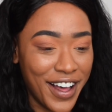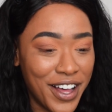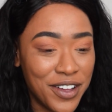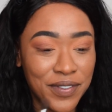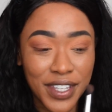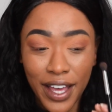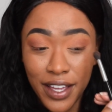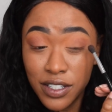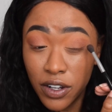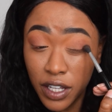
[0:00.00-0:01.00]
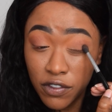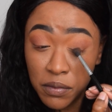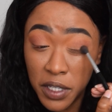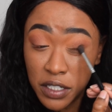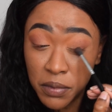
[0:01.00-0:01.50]
um, yeah, it's not
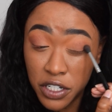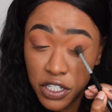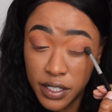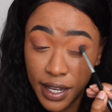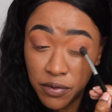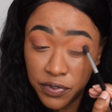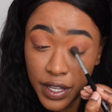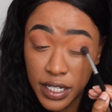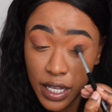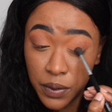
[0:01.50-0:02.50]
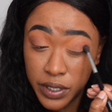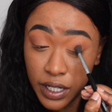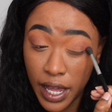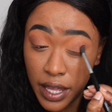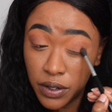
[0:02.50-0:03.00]
giving me as much depth as I would
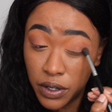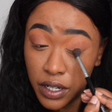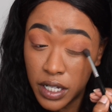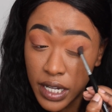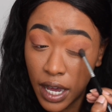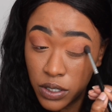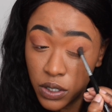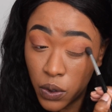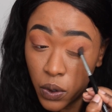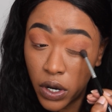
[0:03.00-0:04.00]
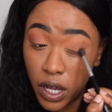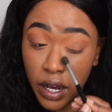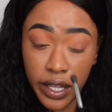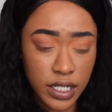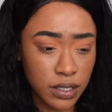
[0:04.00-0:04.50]
like on this outer
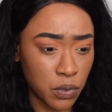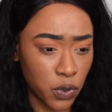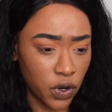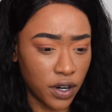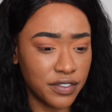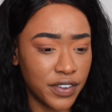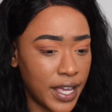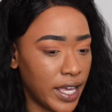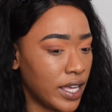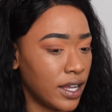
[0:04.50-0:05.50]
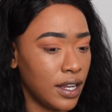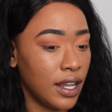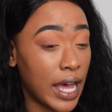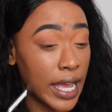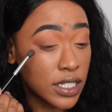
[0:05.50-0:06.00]
corner. It's more of a
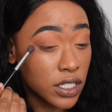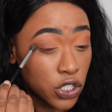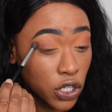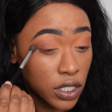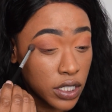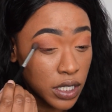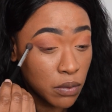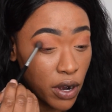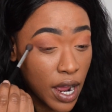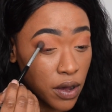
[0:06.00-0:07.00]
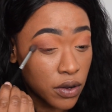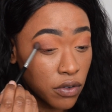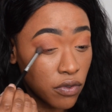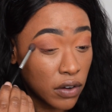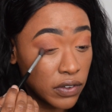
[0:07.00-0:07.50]
light chocolatey
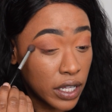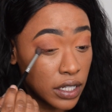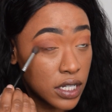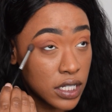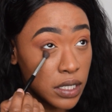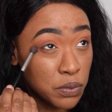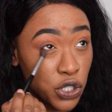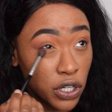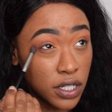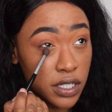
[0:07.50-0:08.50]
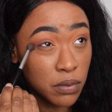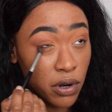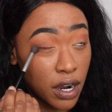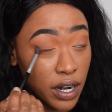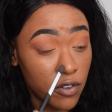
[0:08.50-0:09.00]
brown rather than the deep chocolatey
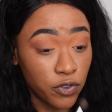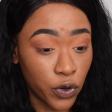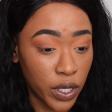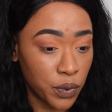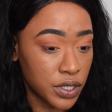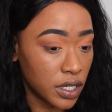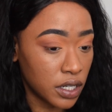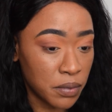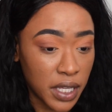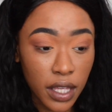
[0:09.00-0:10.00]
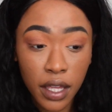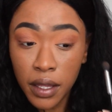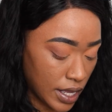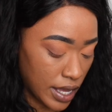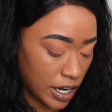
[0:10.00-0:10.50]
brown I thought it was going to be.
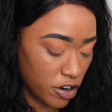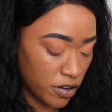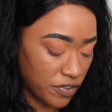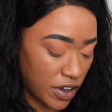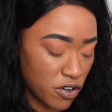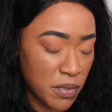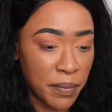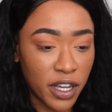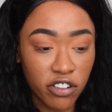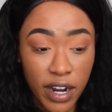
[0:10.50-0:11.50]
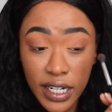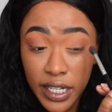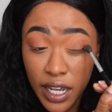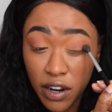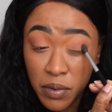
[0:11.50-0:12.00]
And I, if I remember
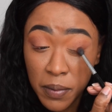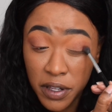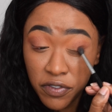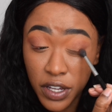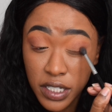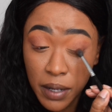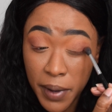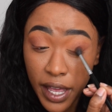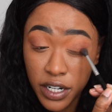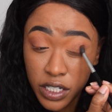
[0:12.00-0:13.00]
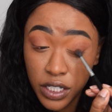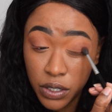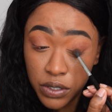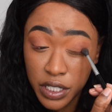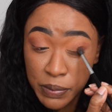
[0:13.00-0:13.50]
correctly, I remember the first time I actually
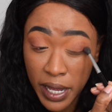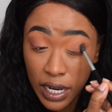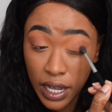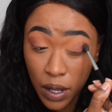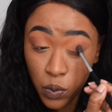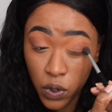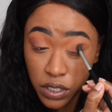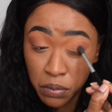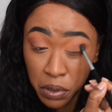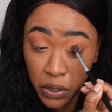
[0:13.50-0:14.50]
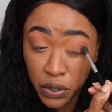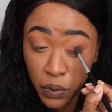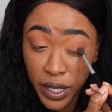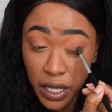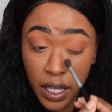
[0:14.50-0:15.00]
used this palette, I wasn't blown
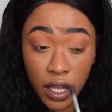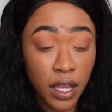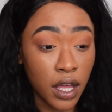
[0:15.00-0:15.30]
away